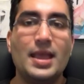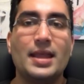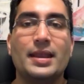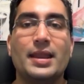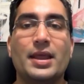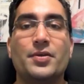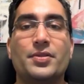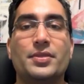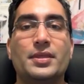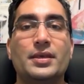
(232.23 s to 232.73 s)

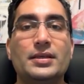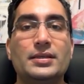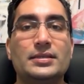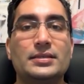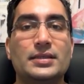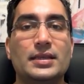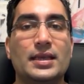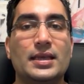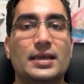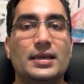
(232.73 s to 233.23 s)
Now
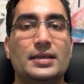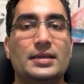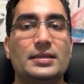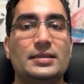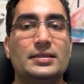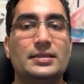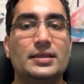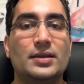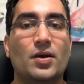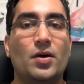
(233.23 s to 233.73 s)
this
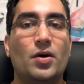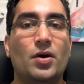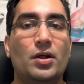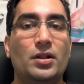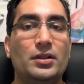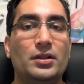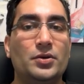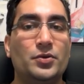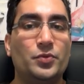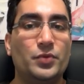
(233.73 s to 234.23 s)
is
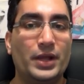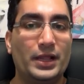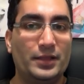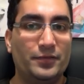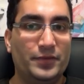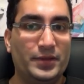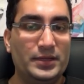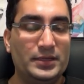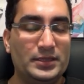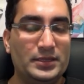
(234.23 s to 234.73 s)
all
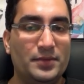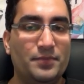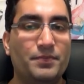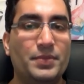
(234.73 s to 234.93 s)
relevant